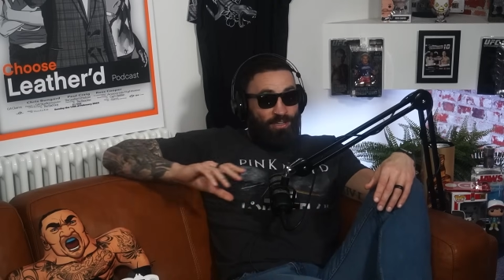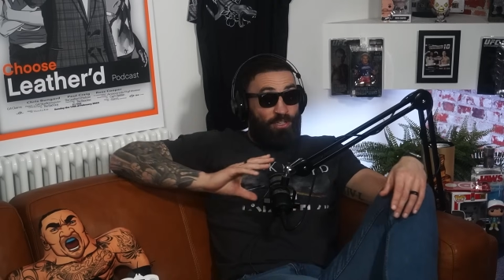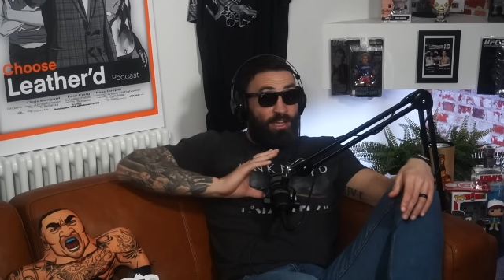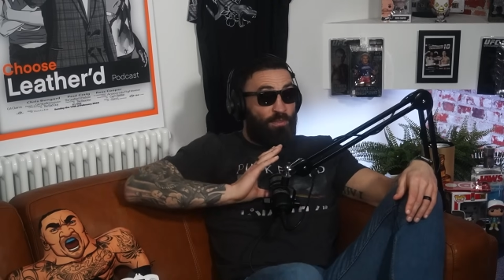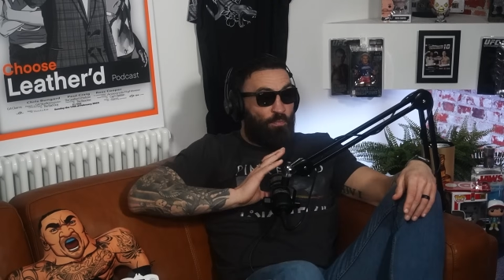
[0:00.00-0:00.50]

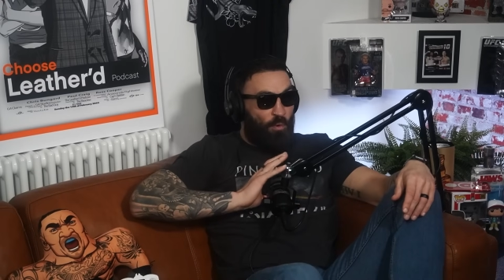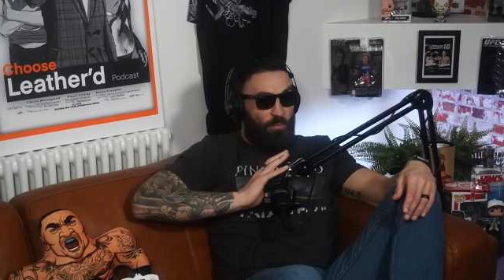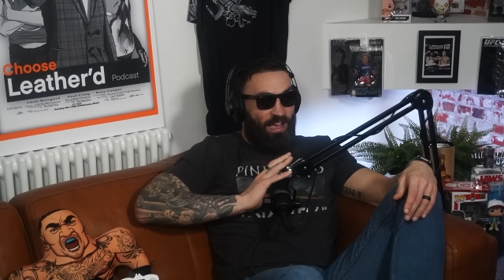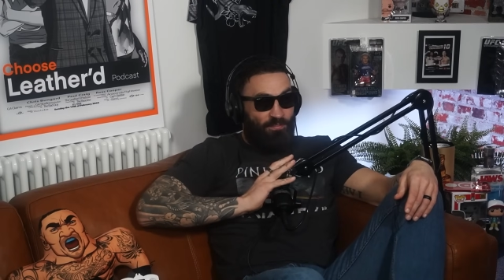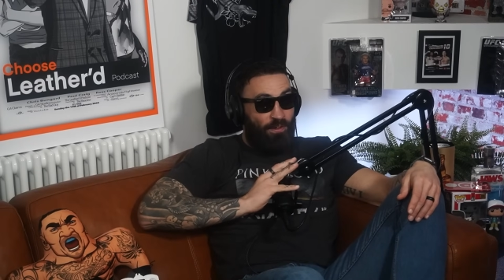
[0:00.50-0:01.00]
a sport,
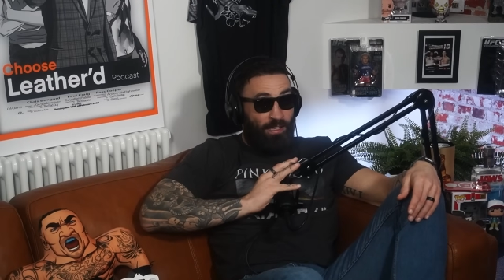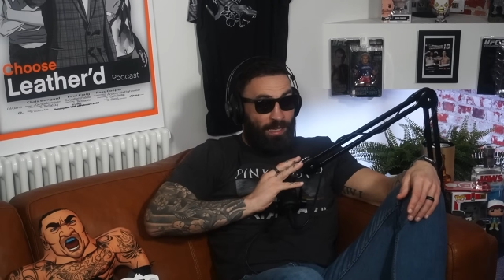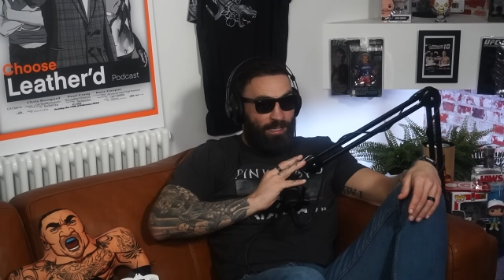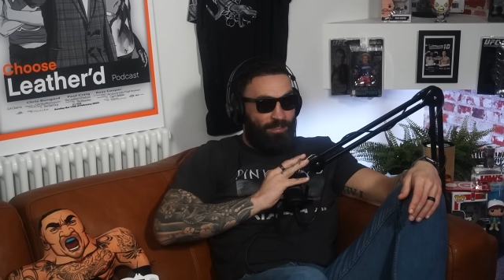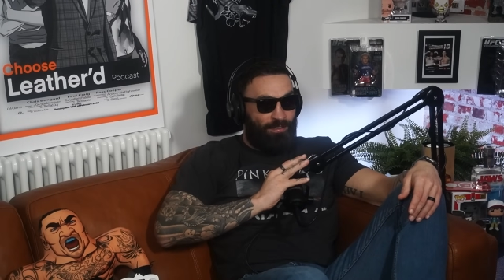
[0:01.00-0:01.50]
mate. I fucking
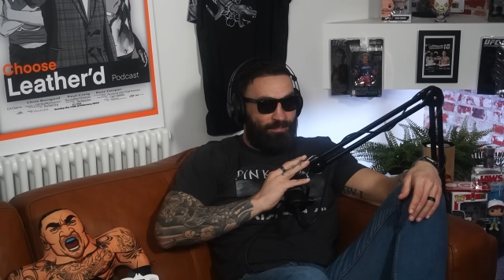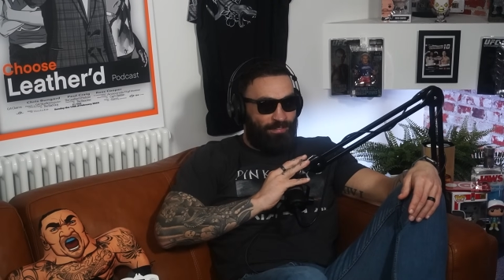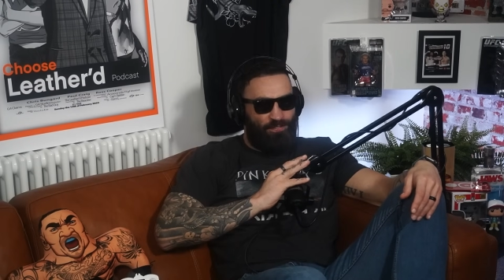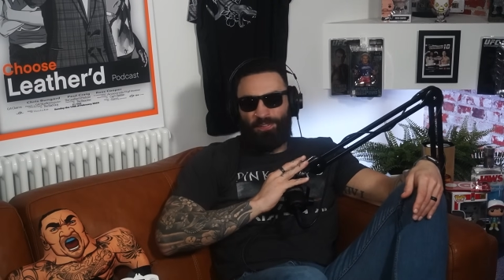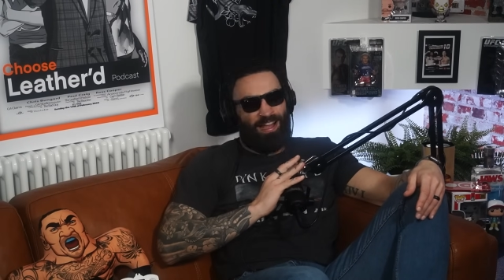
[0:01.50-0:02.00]
hate it.
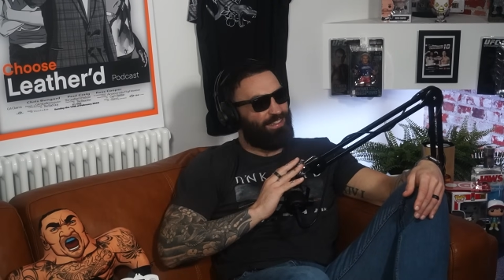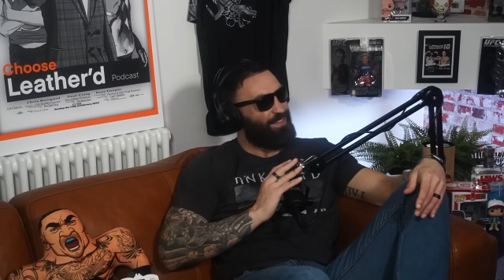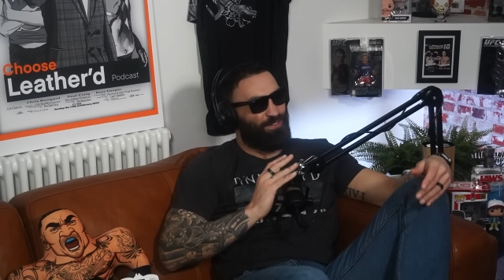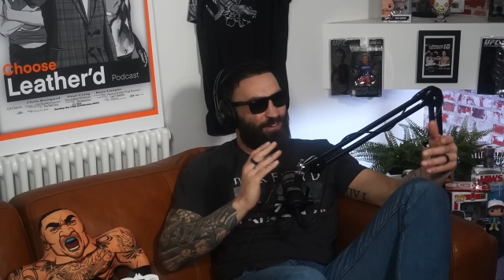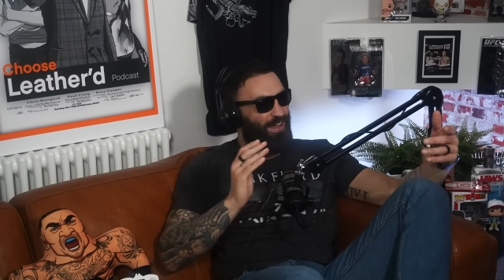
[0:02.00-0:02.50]
In fact, I
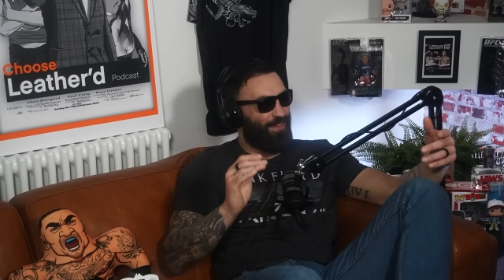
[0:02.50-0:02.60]
don't. I